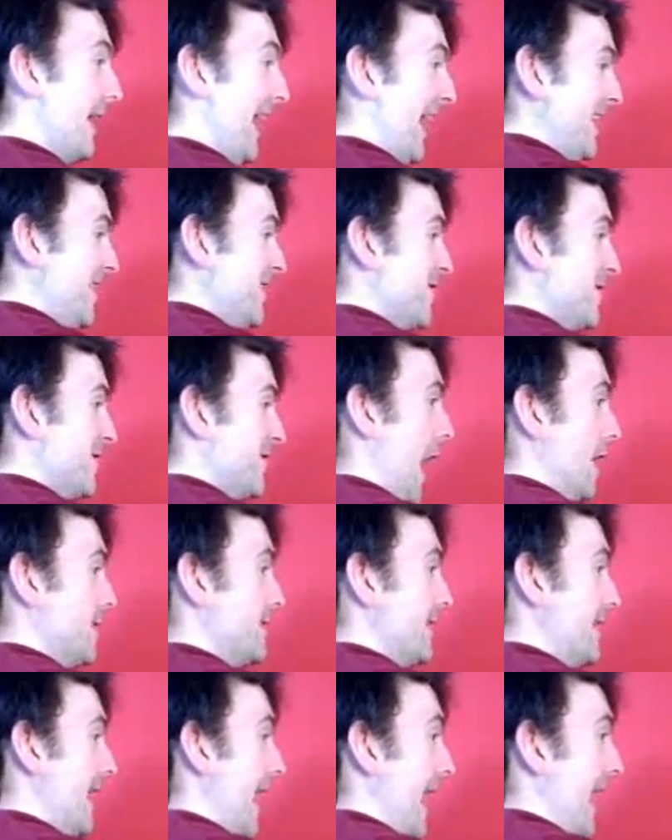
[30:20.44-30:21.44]
He
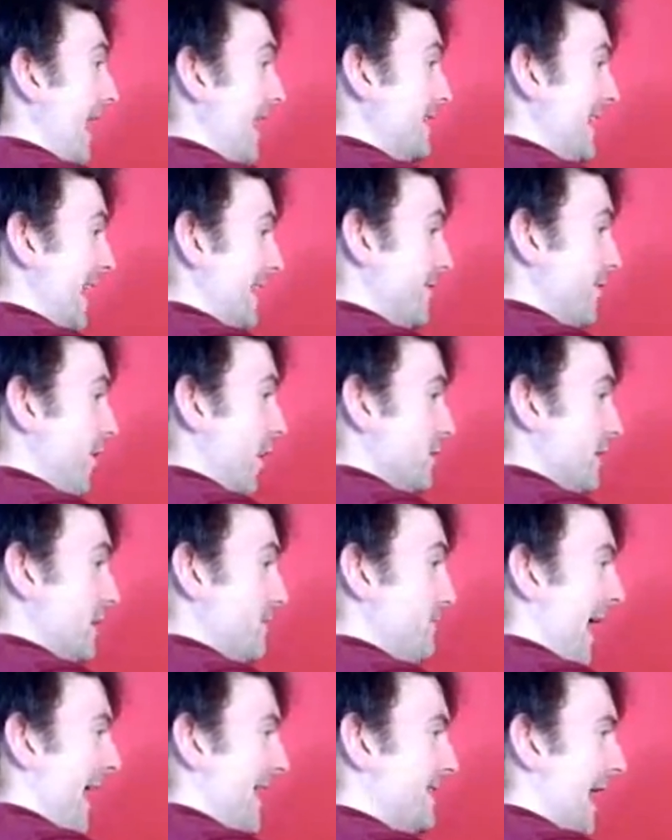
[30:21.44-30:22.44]
started it. He said yours
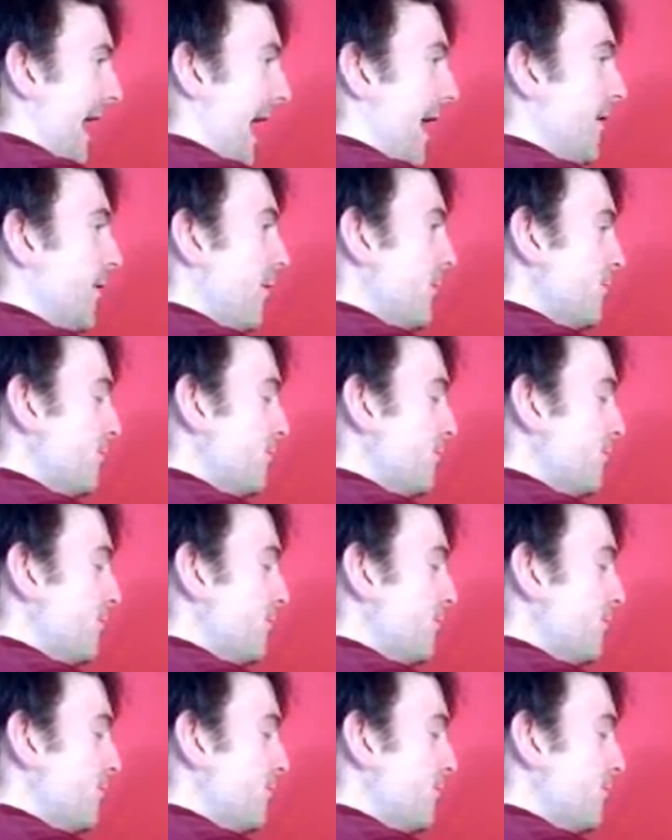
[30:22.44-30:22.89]
was better.